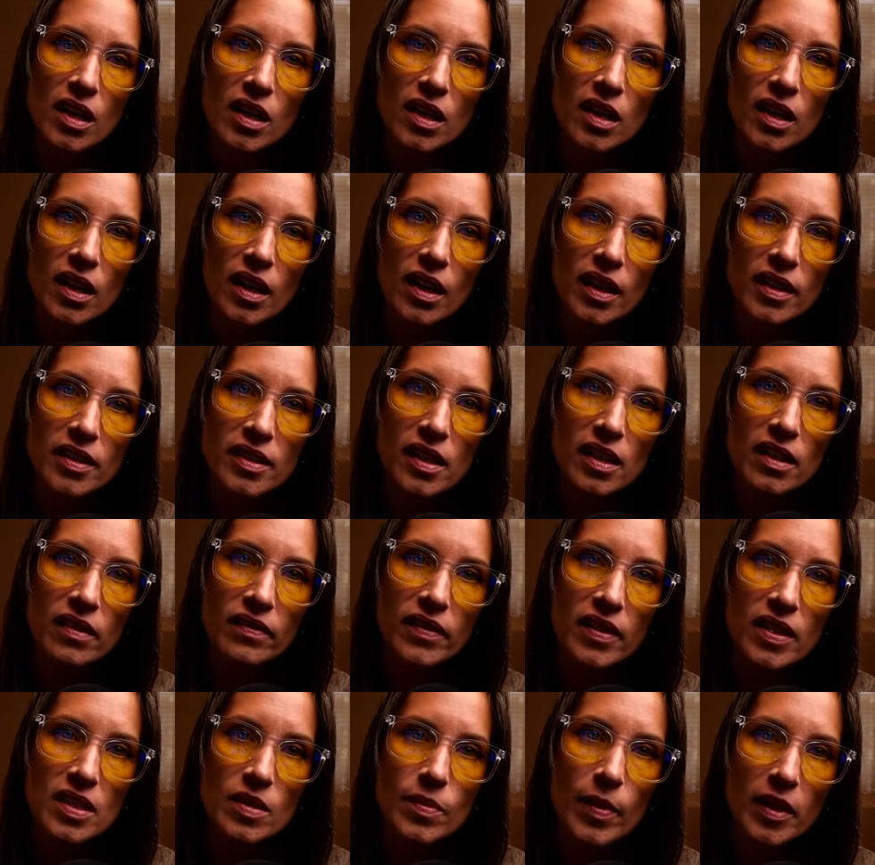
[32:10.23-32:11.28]

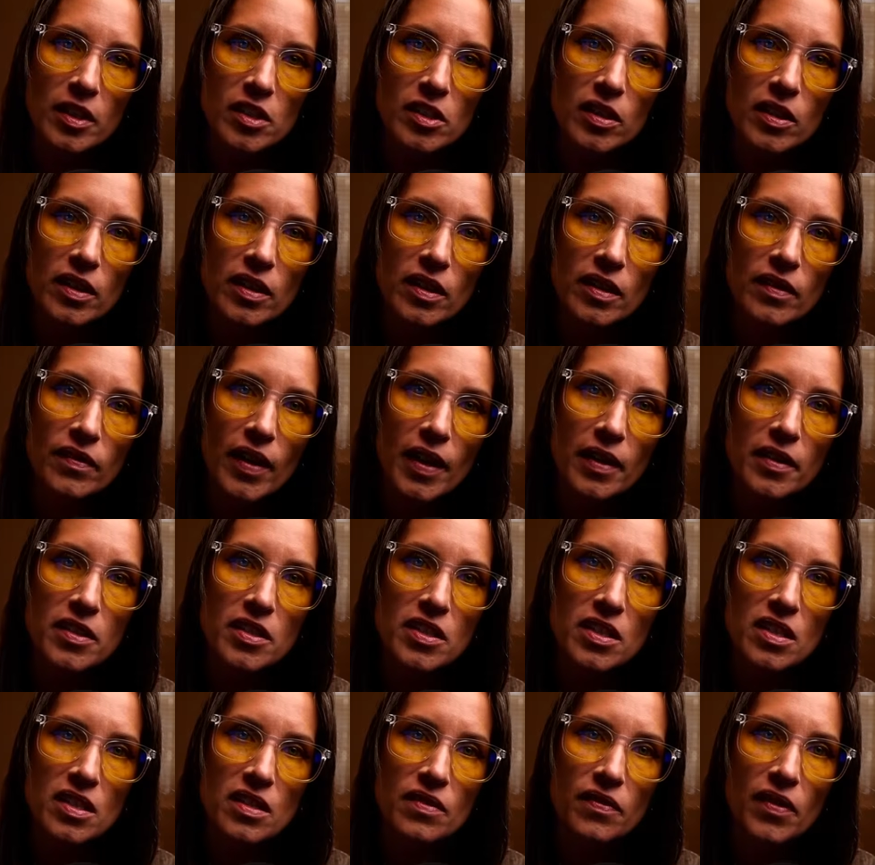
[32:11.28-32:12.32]
Identifies bacteria,
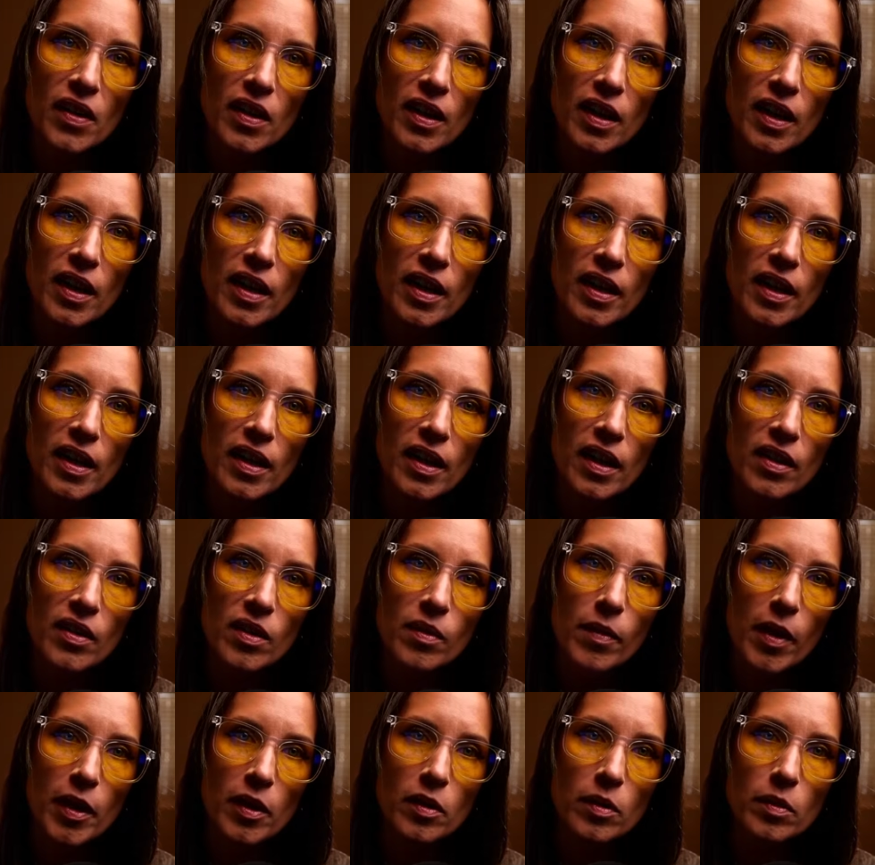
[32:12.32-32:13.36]
viruses, fungi, and other
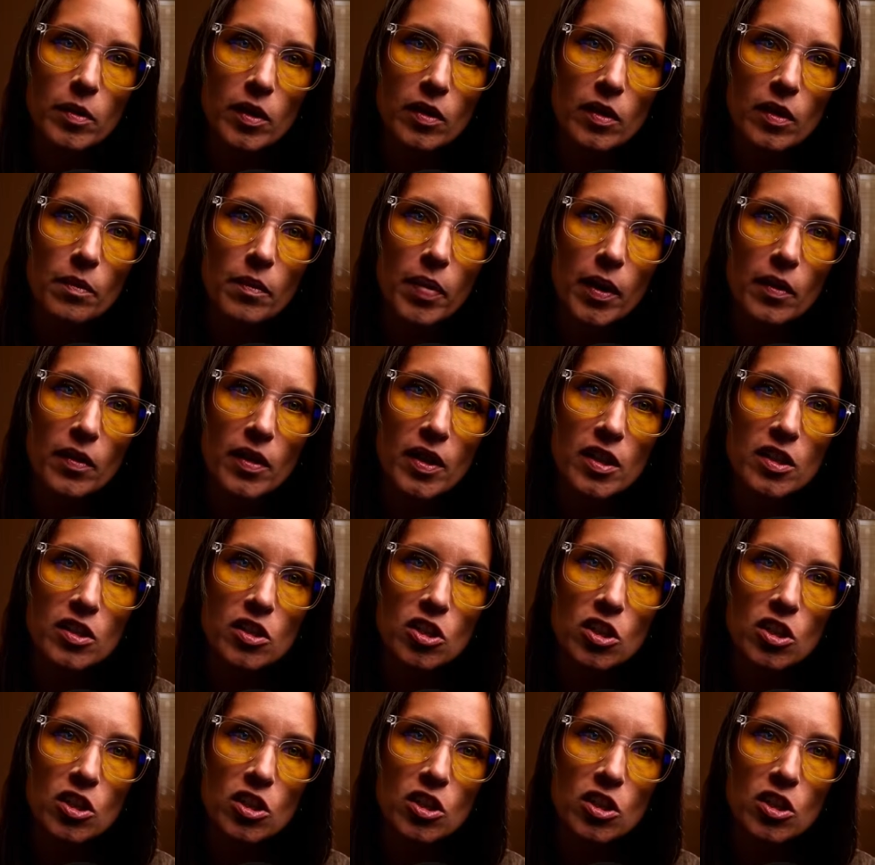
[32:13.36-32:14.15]
microbial components.